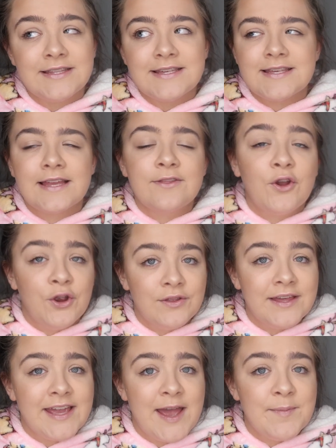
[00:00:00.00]
This is like the
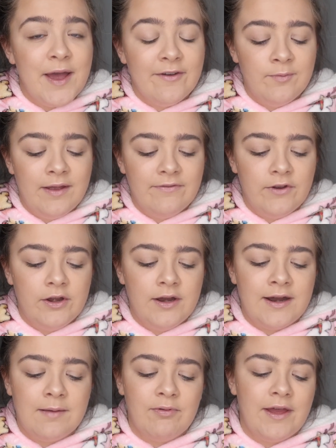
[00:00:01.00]
only game I have on my phone
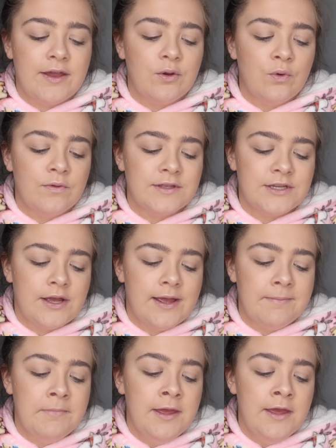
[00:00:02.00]
and I play it all the
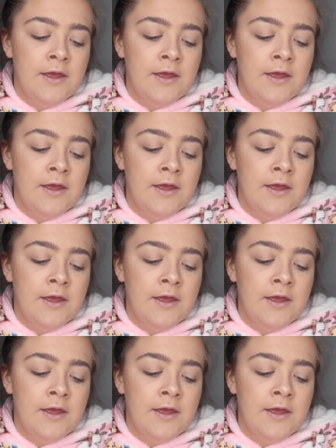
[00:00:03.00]
time.